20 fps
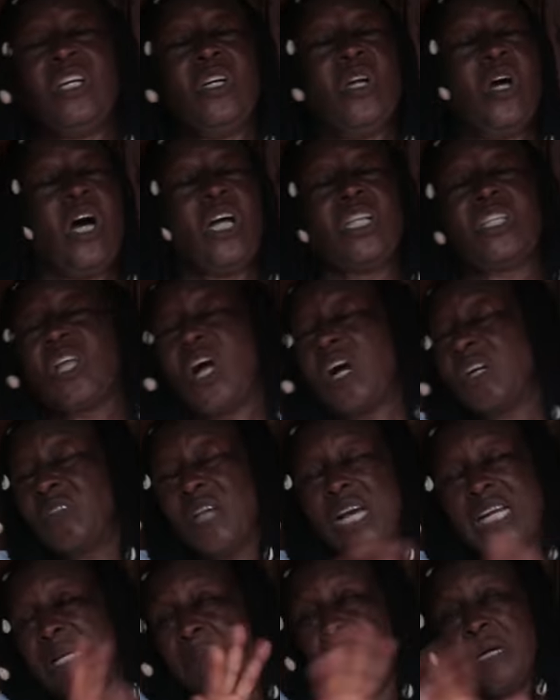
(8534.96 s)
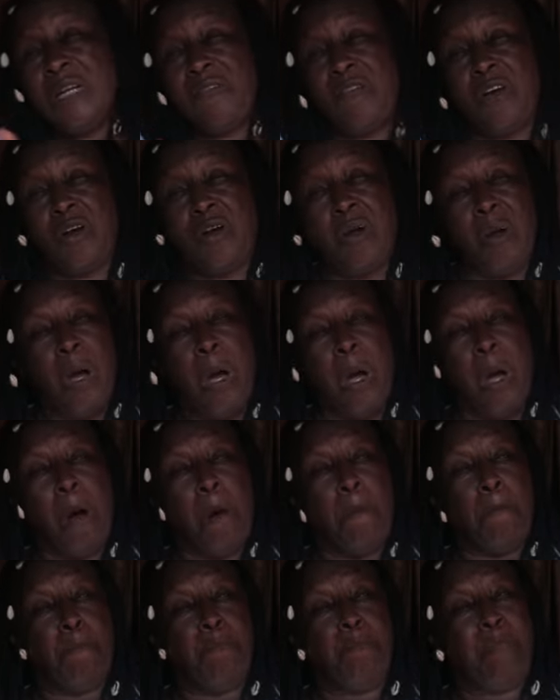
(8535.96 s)
no talk to anybody for road.
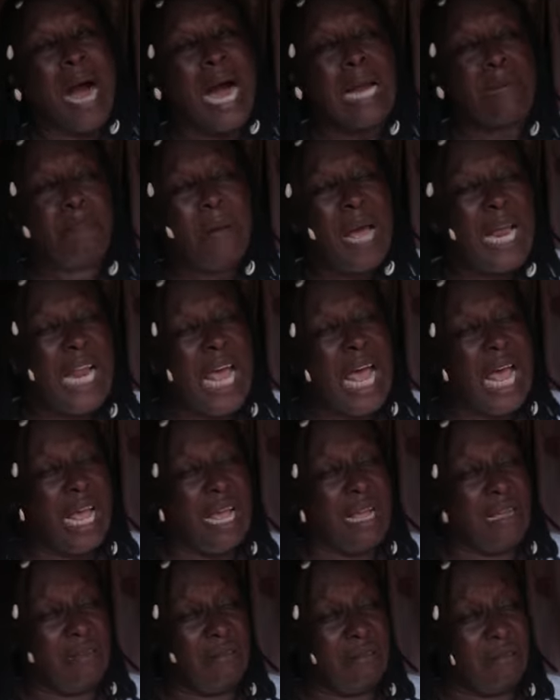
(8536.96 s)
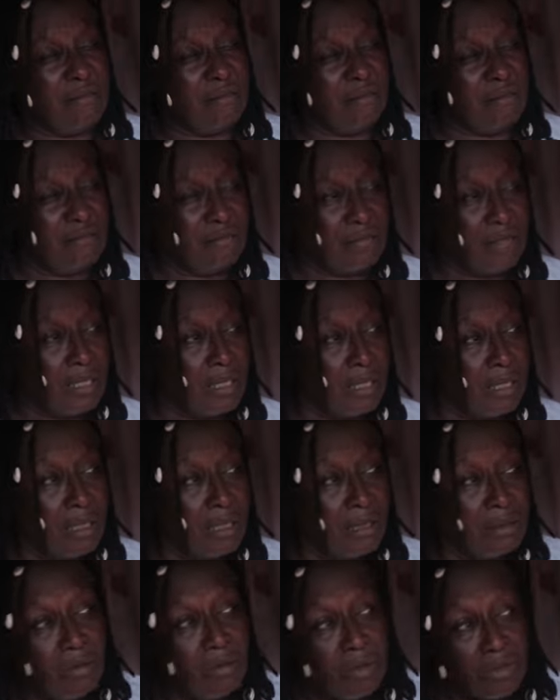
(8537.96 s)
Bad belly!
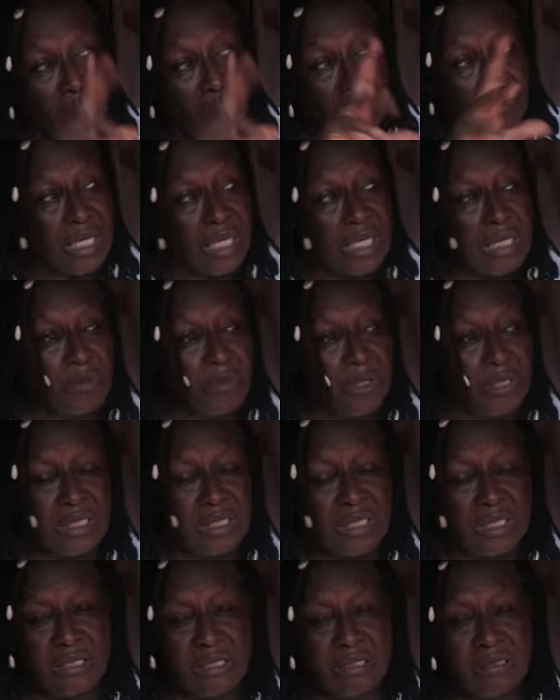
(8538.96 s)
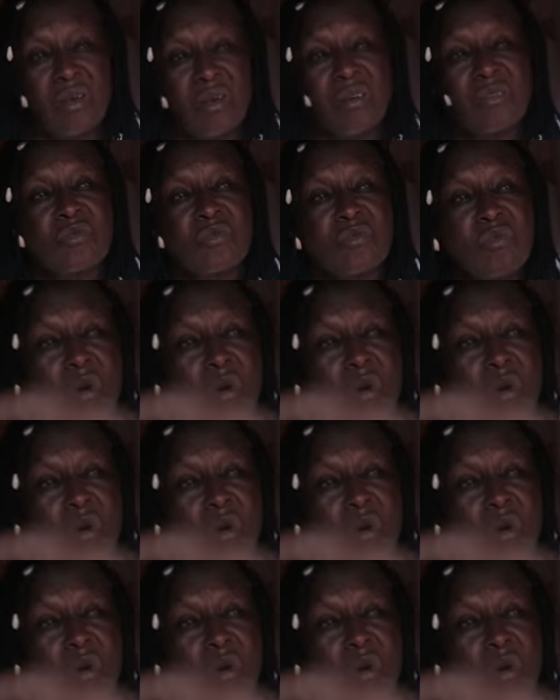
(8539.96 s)
No talk to anybody. Just